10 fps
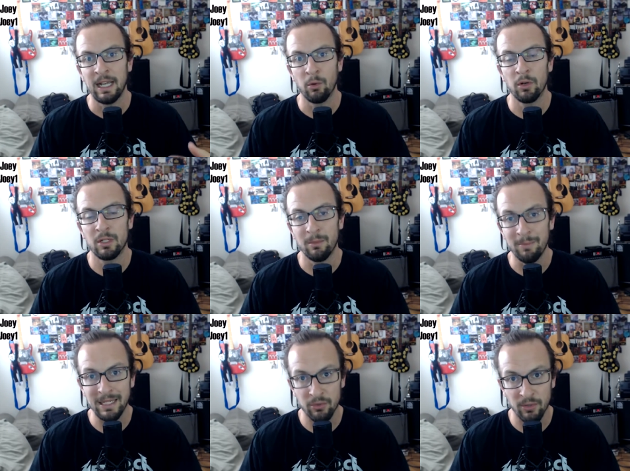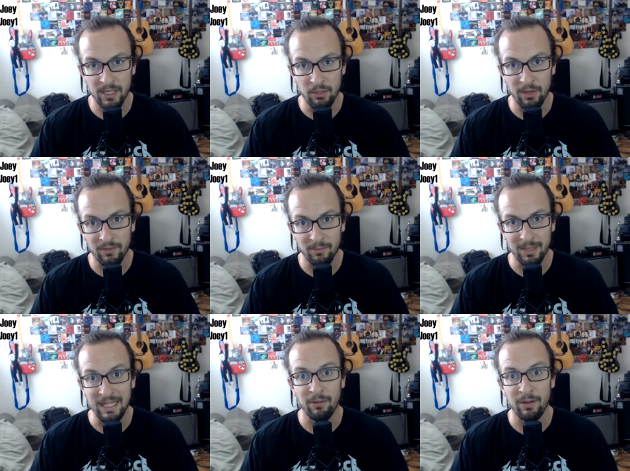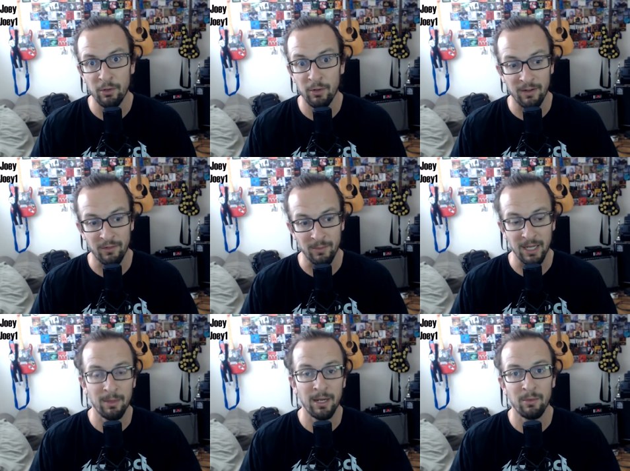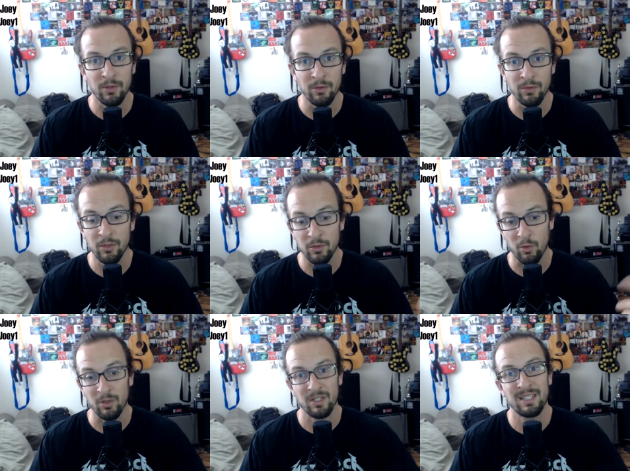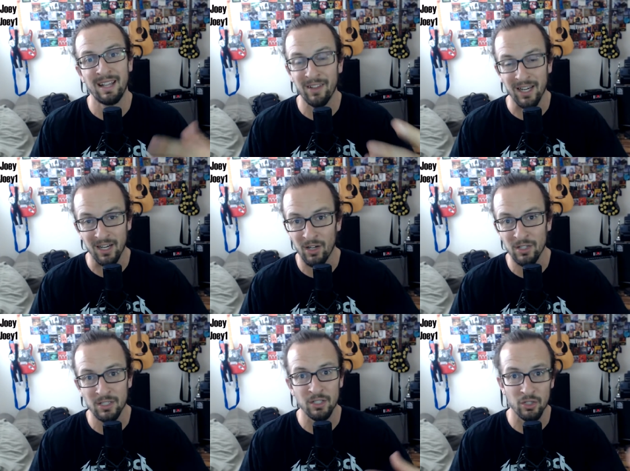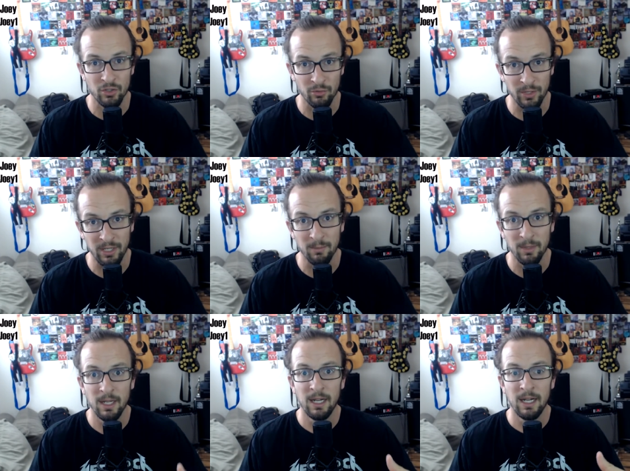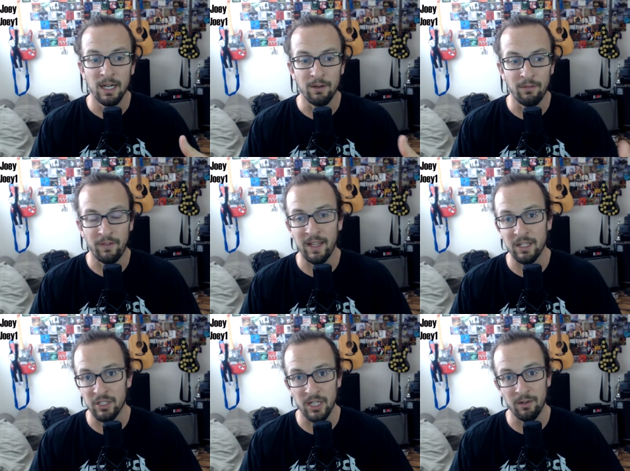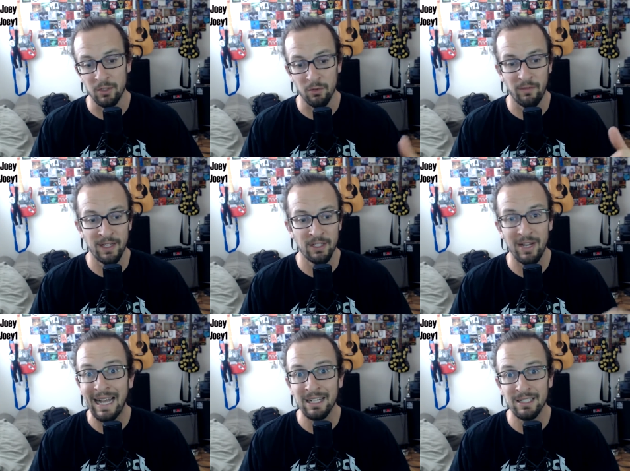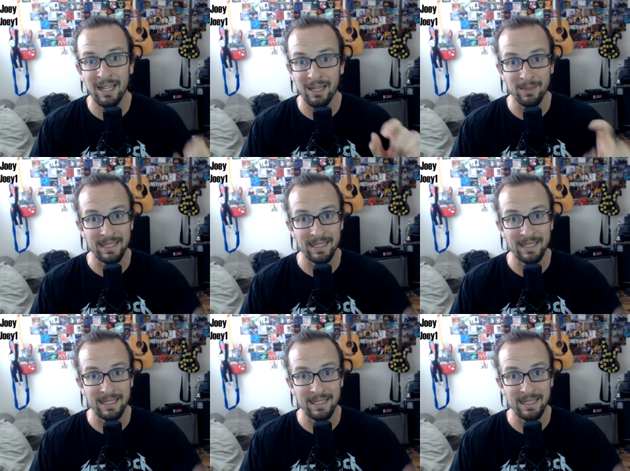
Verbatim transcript: in order to be trending, you have to be you either have to be coming out with new news or have like a constant stream of fans sharing. So if fans are hashtagging